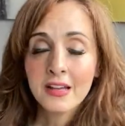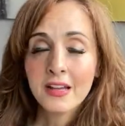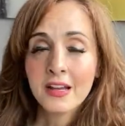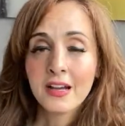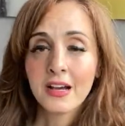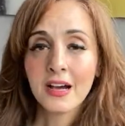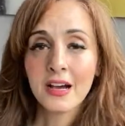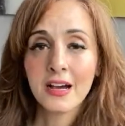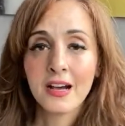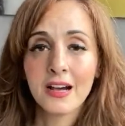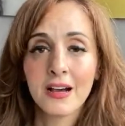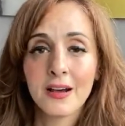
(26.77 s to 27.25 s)

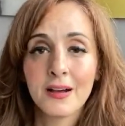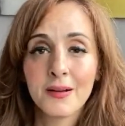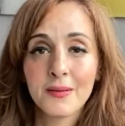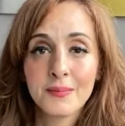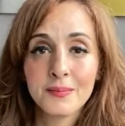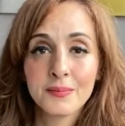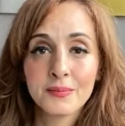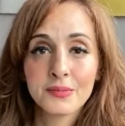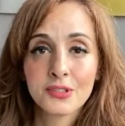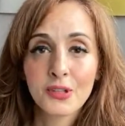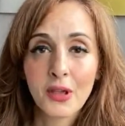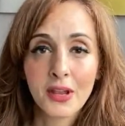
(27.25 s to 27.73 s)

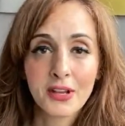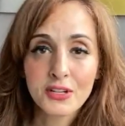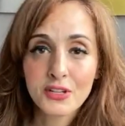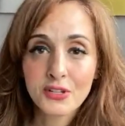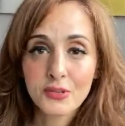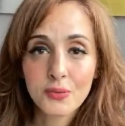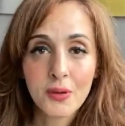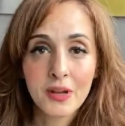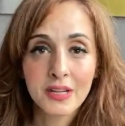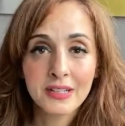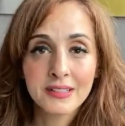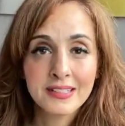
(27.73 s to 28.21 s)
So I
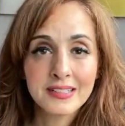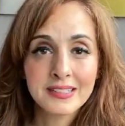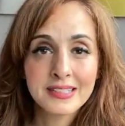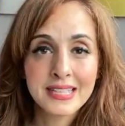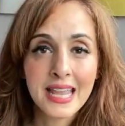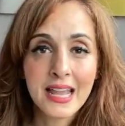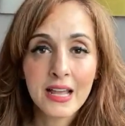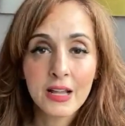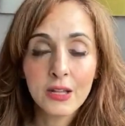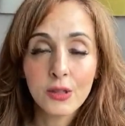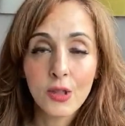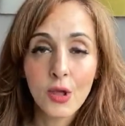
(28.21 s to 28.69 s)
just wanted to
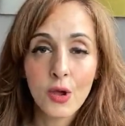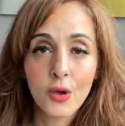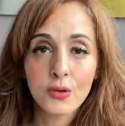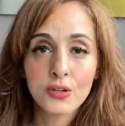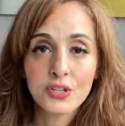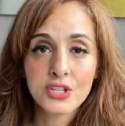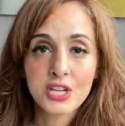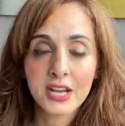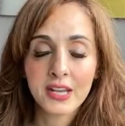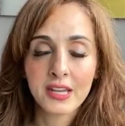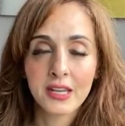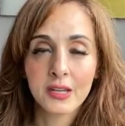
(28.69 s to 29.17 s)
say hello,
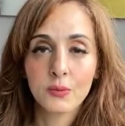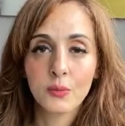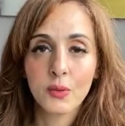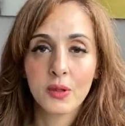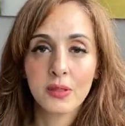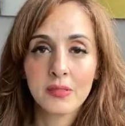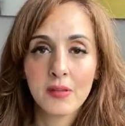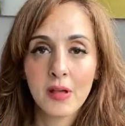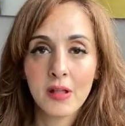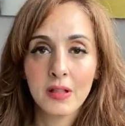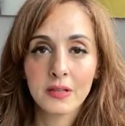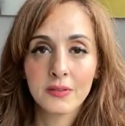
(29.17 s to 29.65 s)
check in
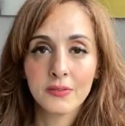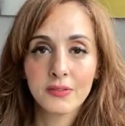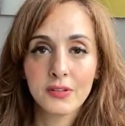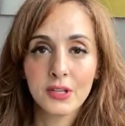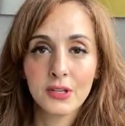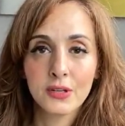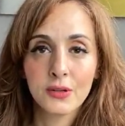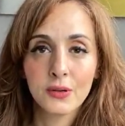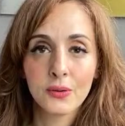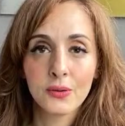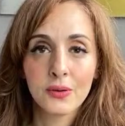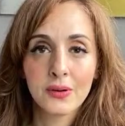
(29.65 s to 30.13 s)
with all of
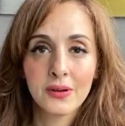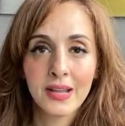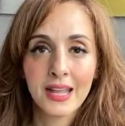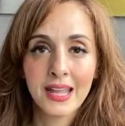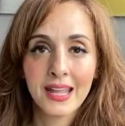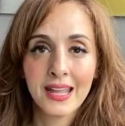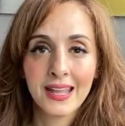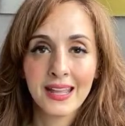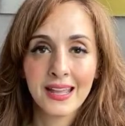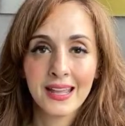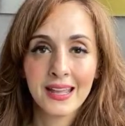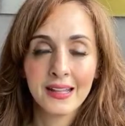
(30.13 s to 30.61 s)
you,
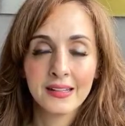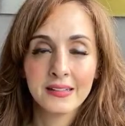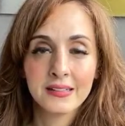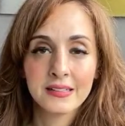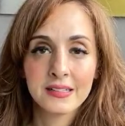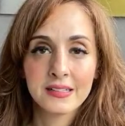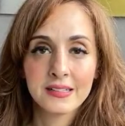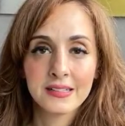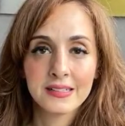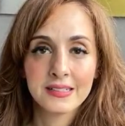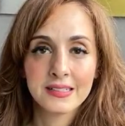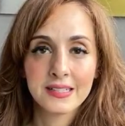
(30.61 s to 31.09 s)

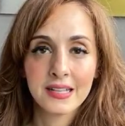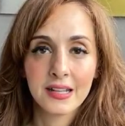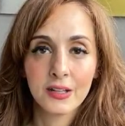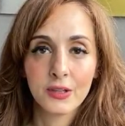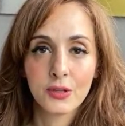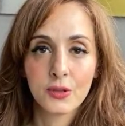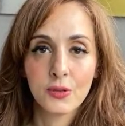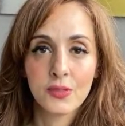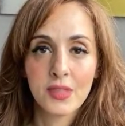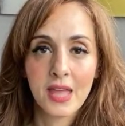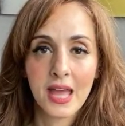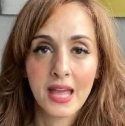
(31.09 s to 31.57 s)
and tell
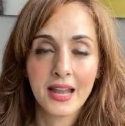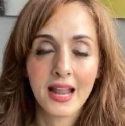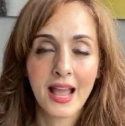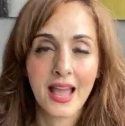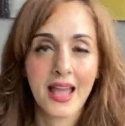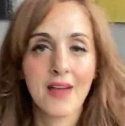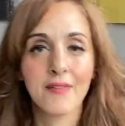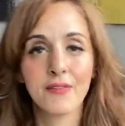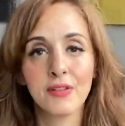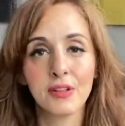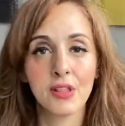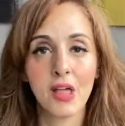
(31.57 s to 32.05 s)
you that I
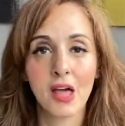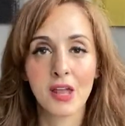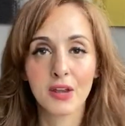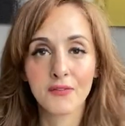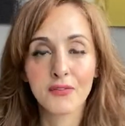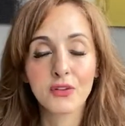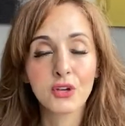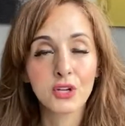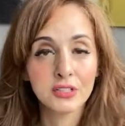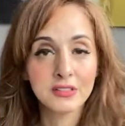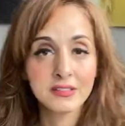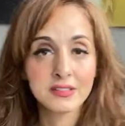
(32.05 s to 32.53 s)
have a lot
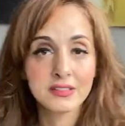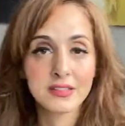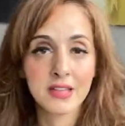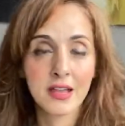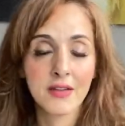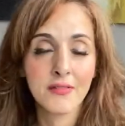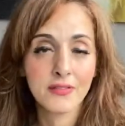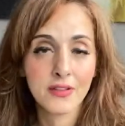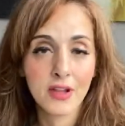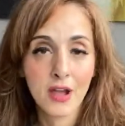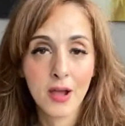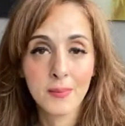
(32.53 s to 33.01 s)
of good
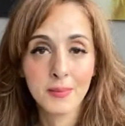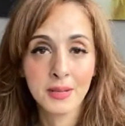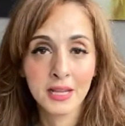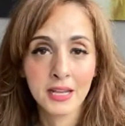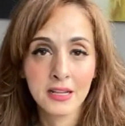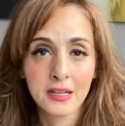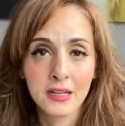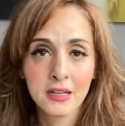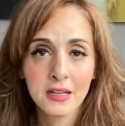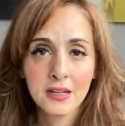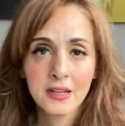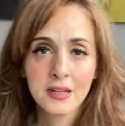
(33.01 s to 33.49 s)
stuff
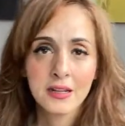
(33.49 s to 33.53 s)
coming.